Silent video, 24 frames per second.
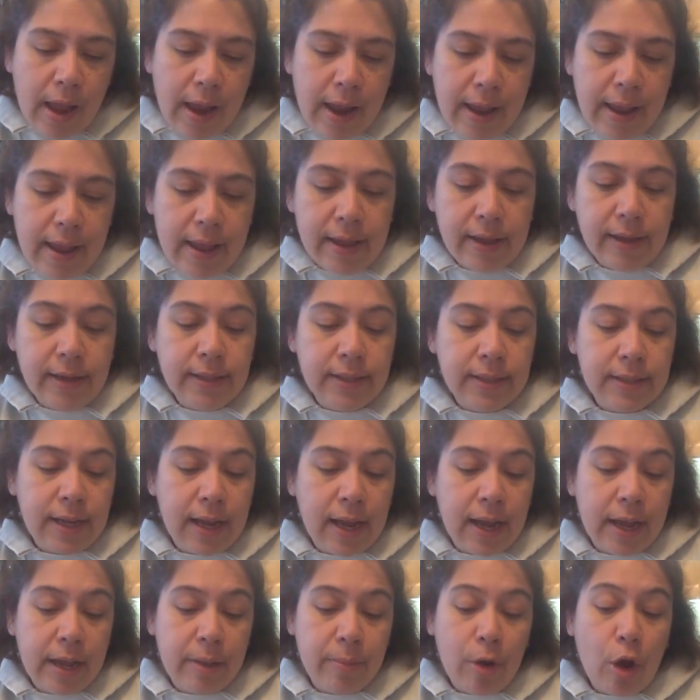And
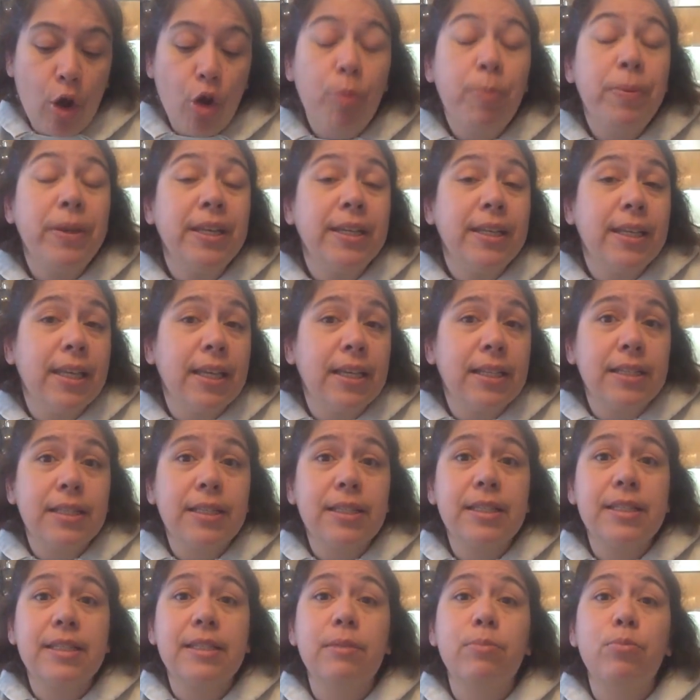I'm hoping to get
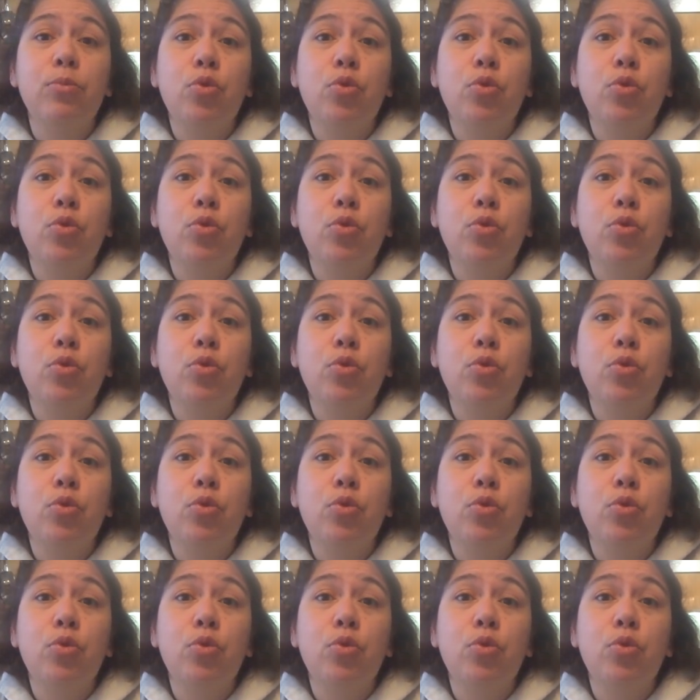some